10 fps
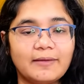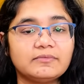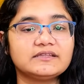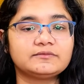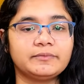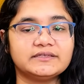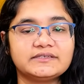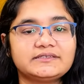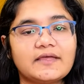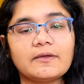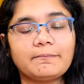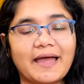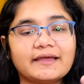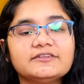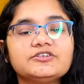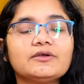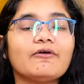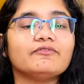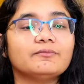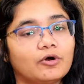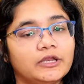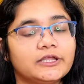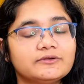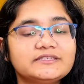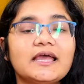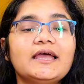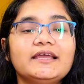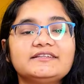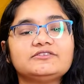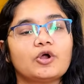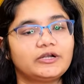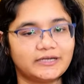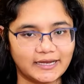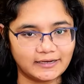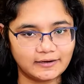empty spaces and the packaging of the molecules is not tight.